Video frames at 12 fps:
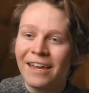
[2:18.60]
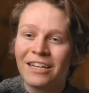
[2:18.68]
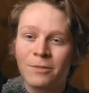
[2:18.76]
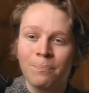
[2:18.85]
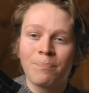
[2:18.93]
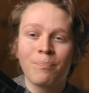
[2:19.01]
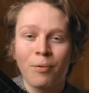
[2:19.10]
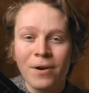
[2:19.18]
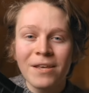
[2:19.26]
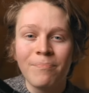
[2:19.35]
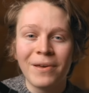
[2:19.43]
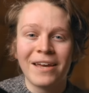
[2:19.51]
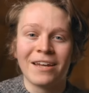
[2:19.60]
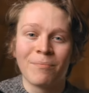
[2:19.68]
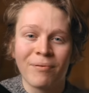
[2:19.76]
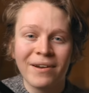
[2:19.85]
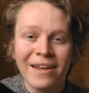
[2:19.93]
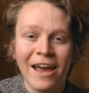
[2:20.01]
it's pretty
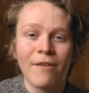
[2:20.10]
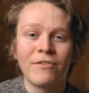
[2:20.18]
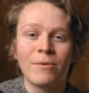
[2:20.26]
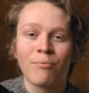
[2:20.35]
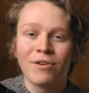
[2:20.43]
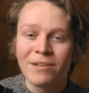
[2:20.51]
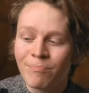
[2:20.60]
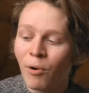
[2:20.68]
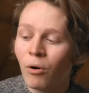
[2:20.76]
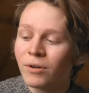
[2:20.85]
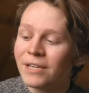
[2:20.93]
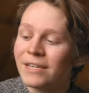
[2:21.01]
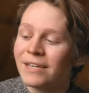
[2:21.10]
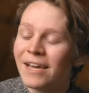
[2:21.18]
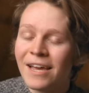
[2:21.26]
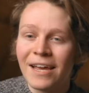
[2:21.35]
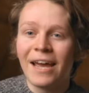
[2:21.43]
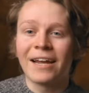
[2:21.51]
big, pretty heavy, pretty bulky,
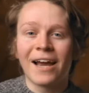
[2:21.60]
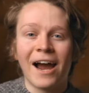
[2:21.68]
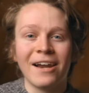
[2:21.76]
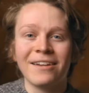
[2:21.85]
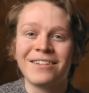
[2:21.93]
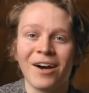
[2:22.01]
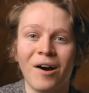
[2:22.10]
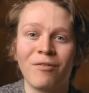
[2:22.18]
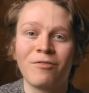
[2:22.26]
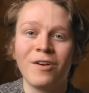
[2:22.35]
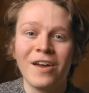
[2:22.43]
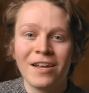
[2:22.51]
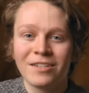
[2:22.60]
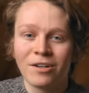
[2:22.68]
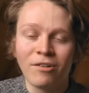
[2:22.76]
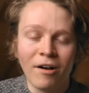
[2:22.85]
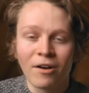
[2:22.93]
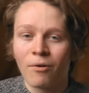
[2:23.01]
and kind of tough
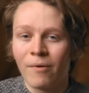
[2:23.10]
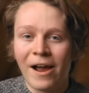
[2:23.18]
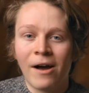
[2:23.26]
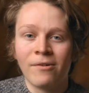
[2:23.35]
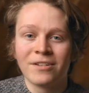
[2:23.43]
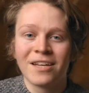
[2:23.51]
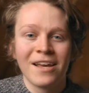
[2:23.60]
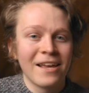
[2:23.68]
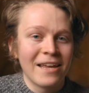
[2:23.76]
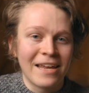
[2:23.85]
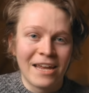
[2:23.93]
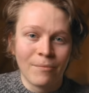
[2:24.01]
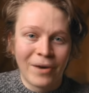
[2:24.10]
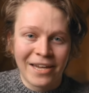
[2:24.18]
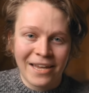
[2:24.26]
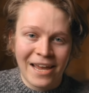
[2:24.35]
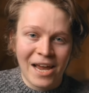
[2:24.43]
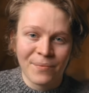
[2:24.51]
to lug around in my
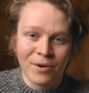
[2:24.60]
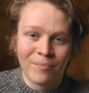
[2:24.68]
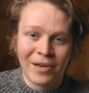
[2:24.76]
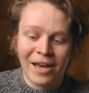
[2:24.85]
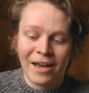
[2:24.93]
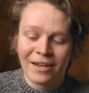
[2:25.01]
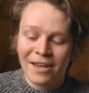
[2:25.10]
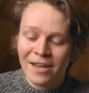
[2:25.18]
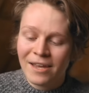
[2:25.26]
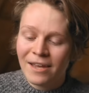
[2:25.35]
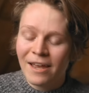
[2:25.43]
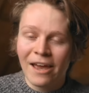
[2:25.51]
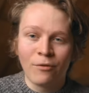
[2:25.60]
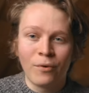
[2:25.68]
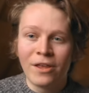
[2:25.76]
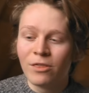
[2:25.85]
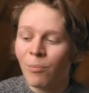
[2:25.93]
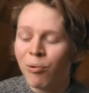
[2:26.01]
camera bag. And
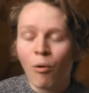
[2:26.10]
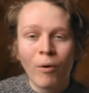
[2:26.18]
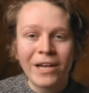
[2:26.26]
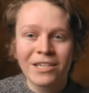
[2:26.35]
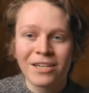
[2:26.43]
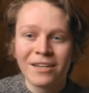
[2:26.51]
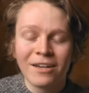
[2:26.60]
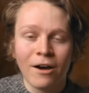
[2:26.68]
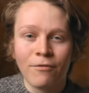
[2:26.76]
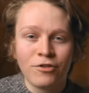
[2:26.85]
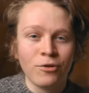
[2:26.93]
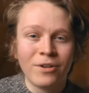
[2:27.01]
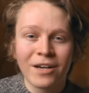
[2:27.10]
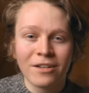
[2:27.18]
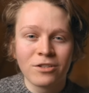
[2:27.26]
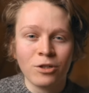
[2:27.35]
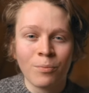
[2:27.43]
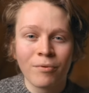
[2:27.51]
when the point of shooting
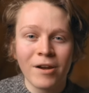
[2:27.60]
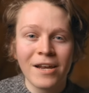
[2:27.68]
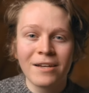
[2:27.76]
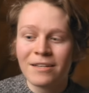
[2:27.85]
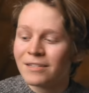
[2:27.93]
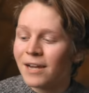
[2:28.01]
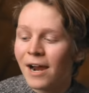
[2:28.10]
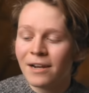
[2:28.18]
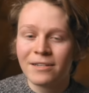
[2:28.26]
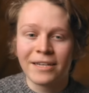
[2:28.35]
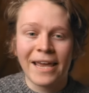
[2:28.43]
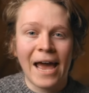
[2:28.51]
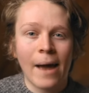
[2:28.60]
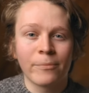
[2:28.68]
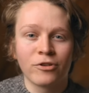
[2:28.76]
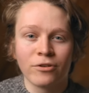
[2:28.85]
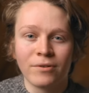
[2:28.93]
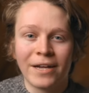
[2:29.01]
on Super 8 is kind of to
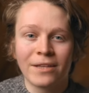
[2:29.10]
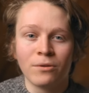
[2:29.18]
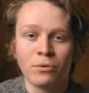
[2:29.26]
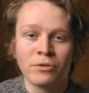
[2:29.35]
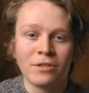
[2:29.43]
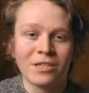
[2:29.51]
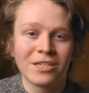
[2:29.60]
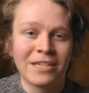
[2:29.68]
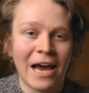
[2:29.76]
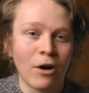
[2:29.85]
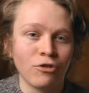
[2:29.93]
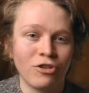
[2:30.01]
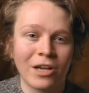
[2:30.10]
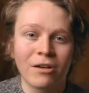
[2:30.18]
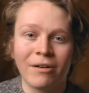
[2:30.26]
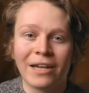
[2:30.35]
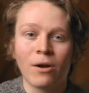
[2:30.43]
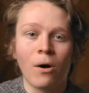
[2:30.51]
capture like those
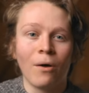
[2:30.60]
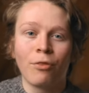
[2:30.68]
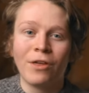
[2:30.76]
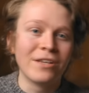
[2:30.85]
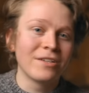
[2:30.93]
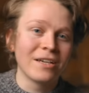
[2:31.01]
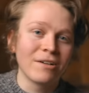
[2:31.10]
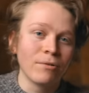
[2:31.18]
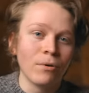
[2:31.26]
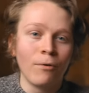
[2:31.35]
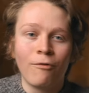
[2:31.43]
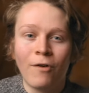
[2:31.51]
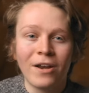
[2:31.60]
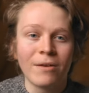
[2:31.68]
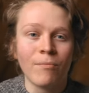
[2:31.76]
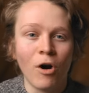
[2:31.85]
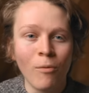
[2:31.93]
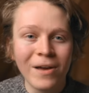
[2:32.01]
nostalgic, like authentic little
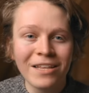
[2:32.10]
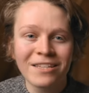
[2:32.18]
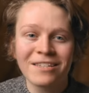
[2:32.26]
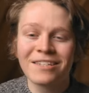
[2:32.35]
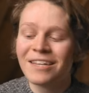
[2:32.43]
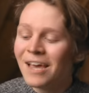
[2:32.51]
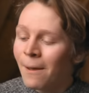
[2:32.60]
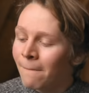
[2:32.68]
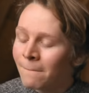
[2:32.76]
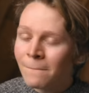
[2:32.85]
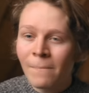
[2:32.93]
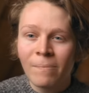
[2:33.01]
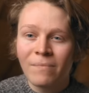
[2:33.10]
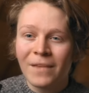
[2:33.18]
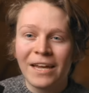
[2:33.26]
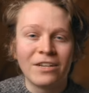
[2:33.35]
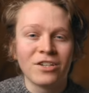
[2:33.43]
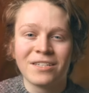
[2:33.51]
funny moments, it